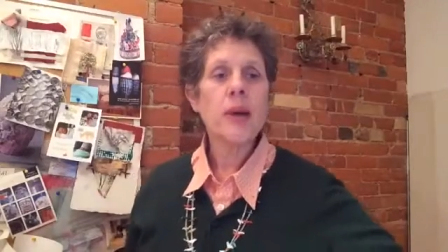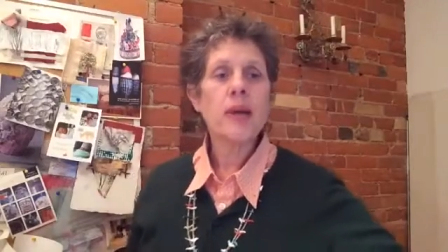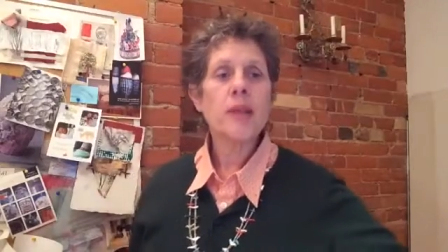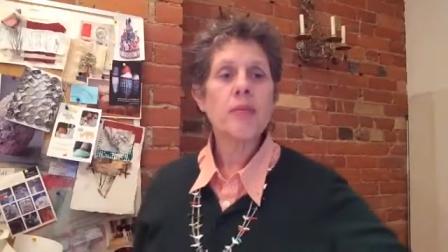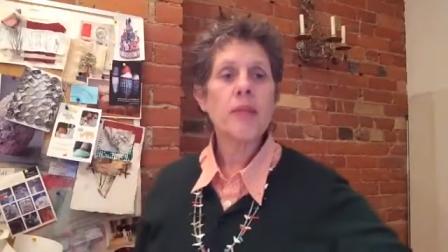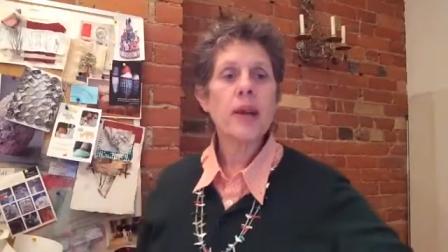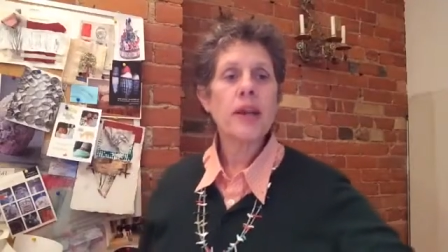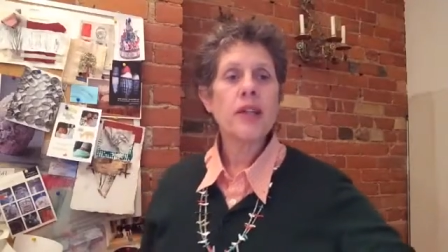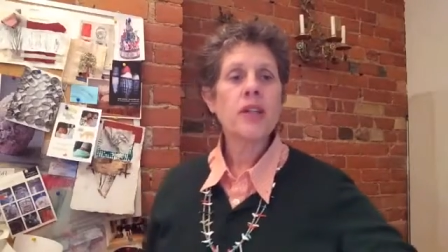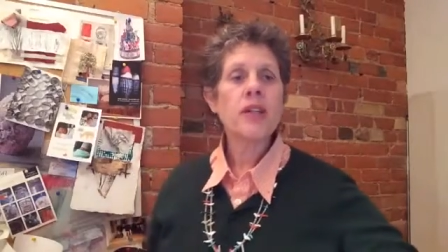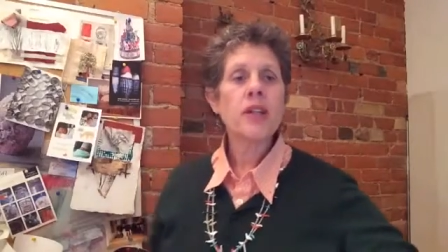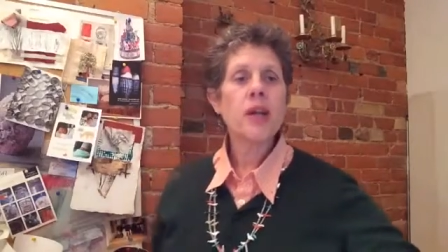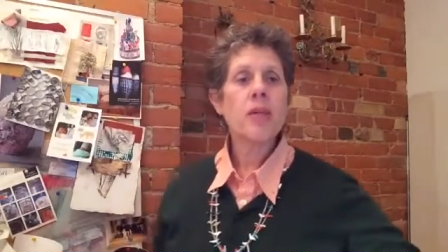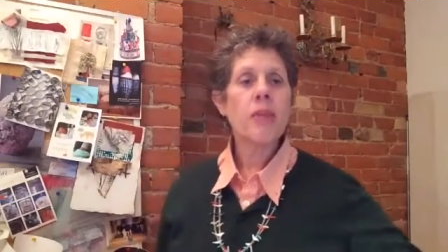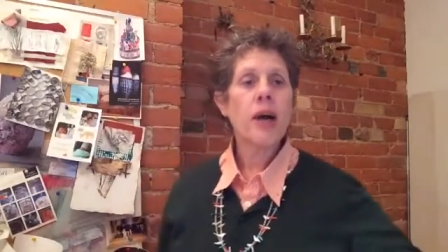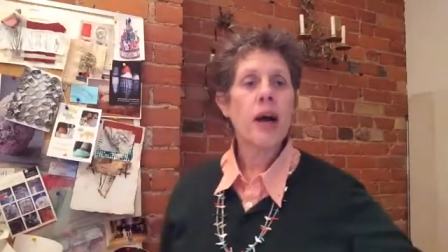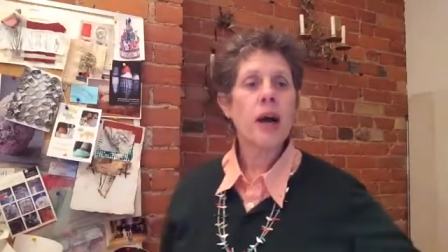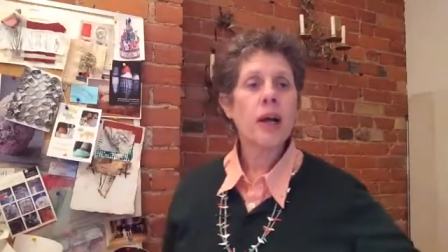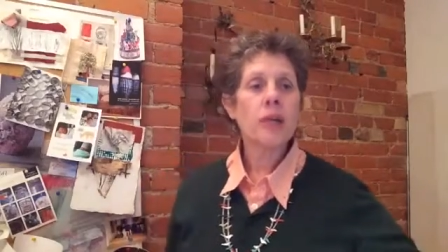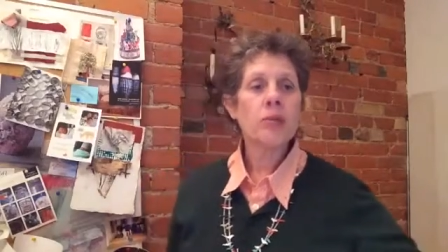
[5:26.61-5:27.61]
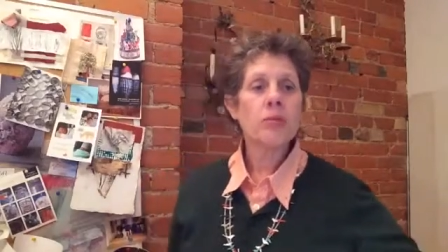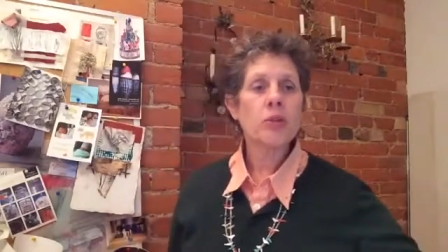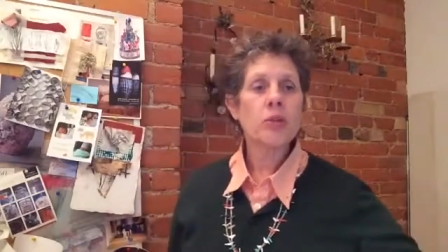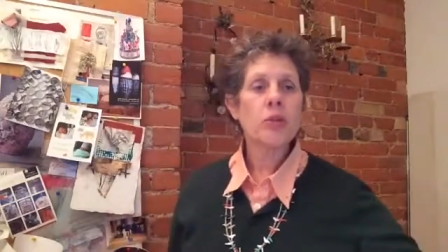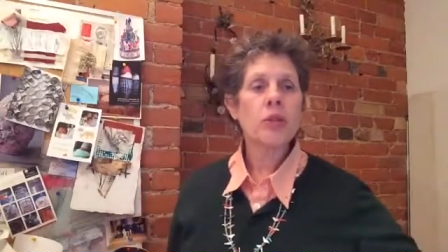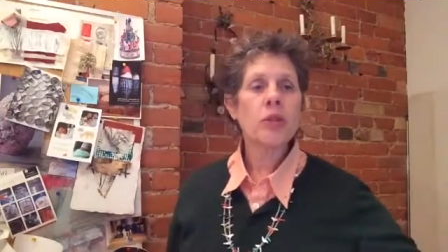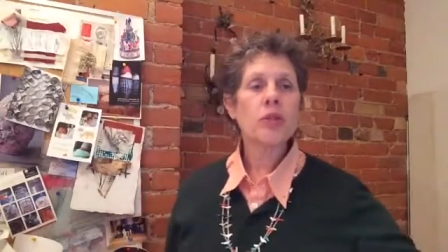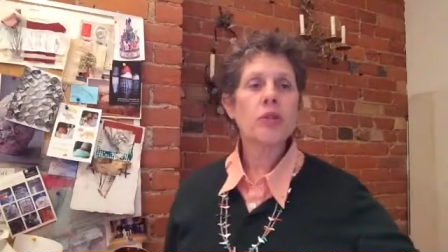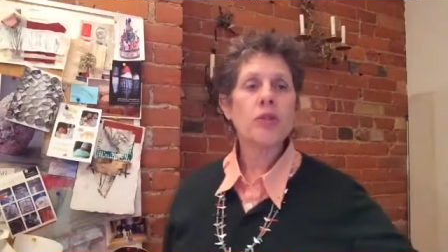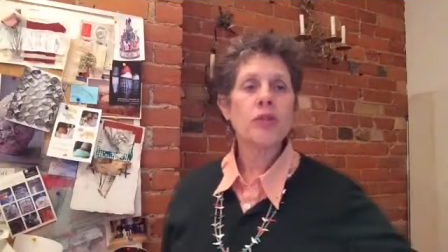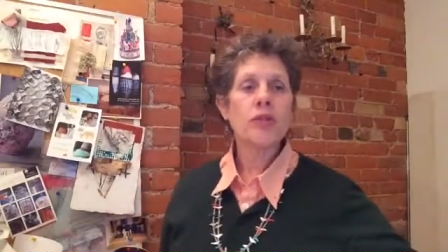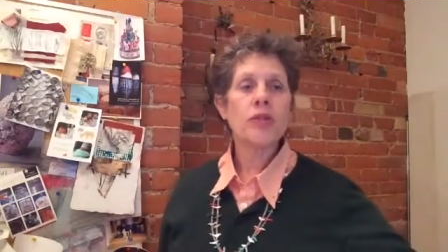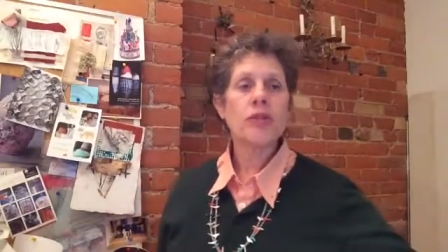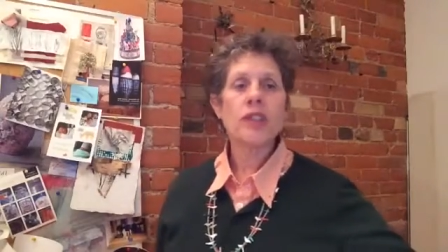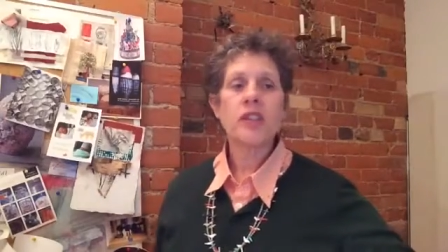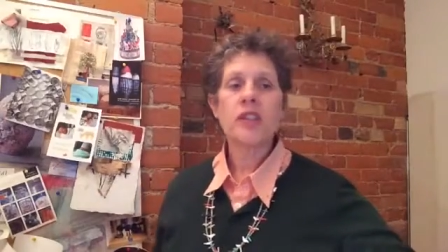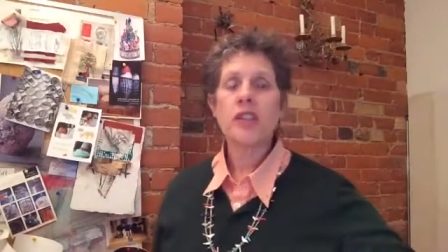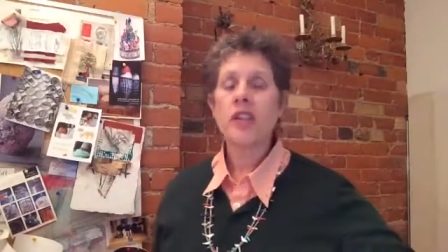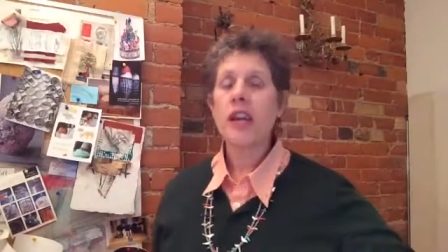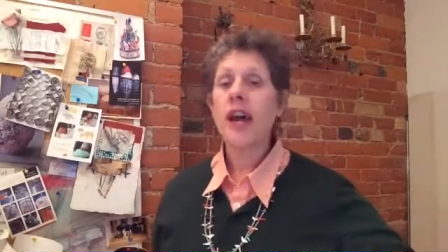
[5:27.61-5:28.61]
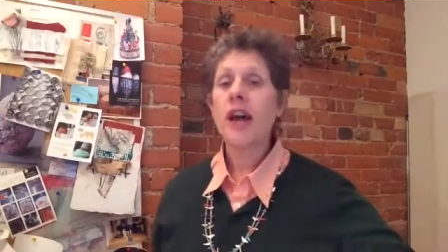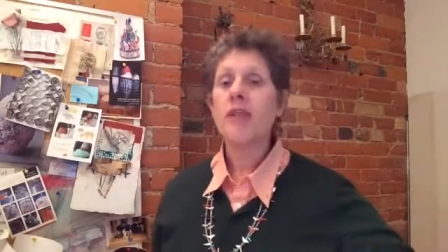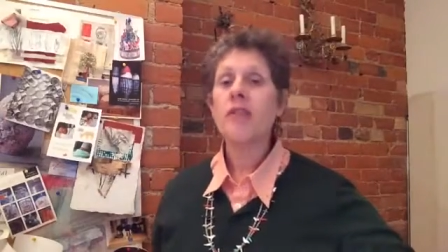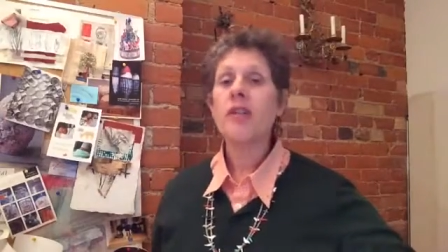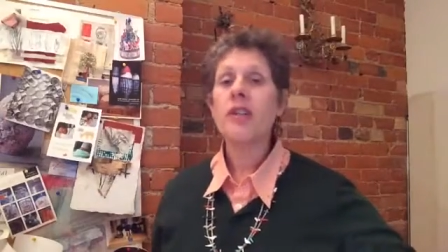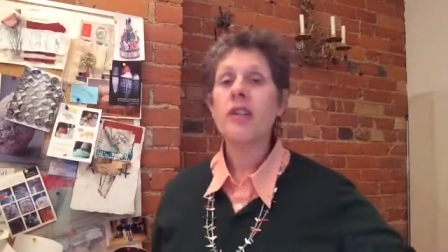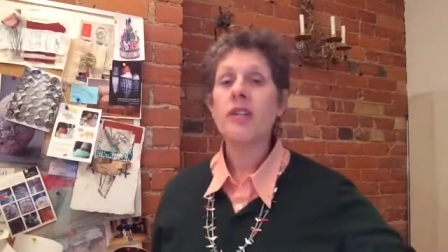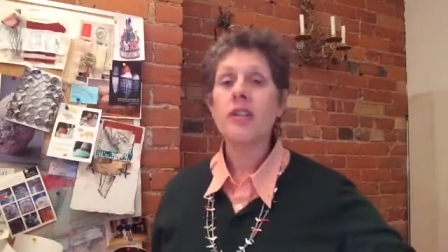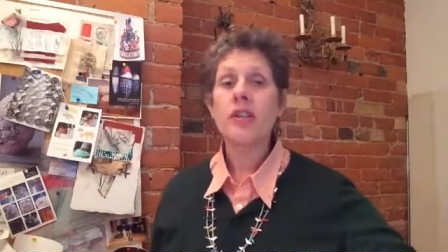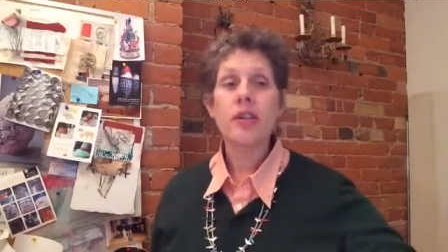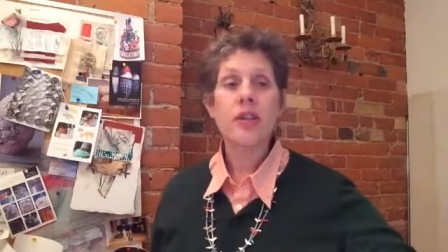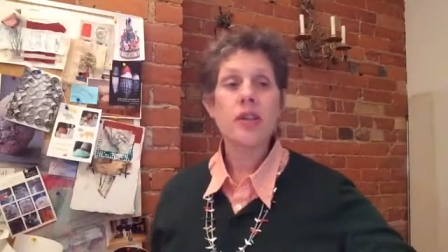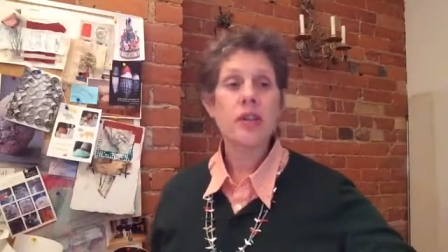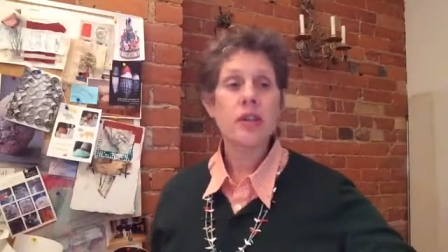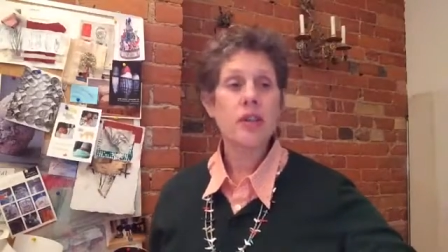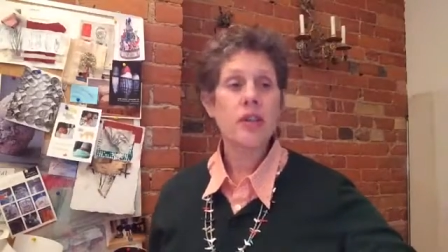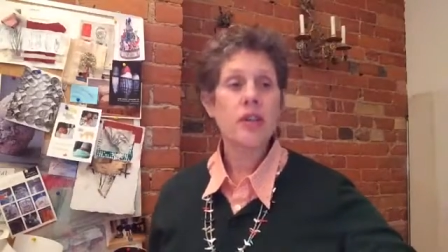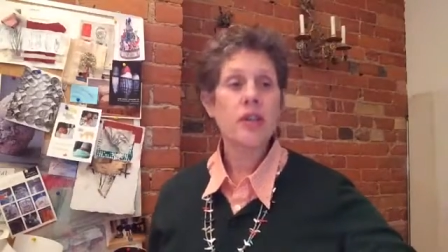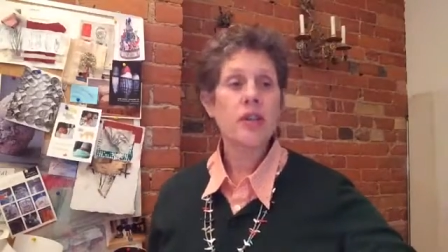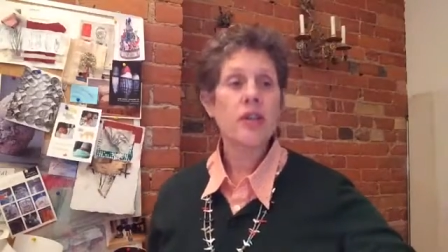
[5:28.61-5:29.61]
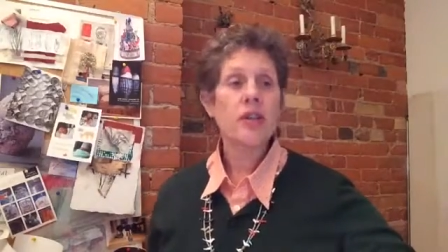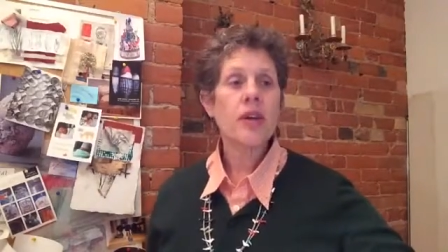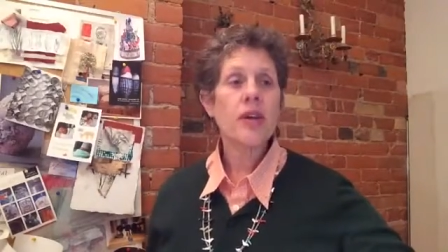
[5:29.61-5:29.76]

mental amalgams were used to fix cavities in our teeth